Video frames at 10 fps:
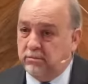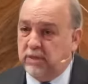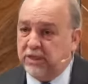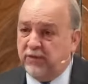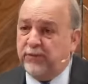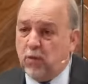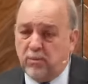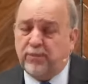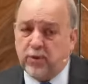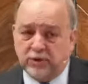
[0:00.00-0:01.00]
as a form
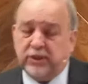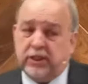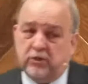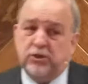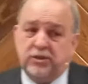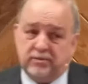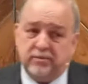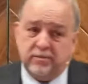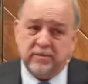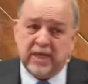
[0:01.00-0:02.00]
of persecution.
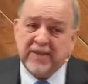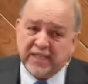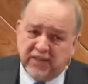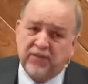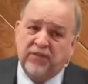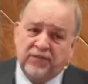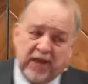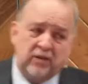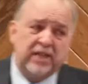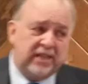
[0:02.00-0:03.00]
And that's a
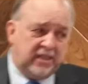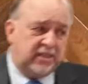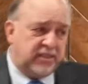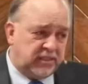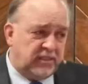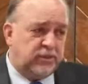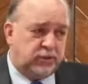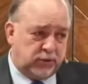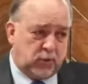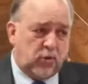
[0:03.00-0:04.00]
fairly consistent
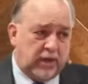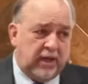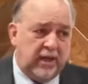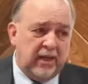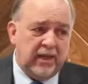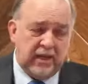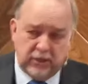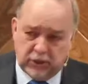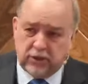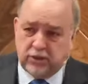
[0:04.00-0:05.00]
story
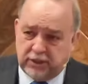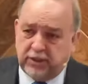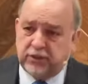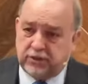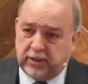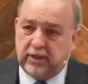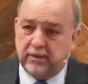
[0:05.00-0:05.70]
in church history.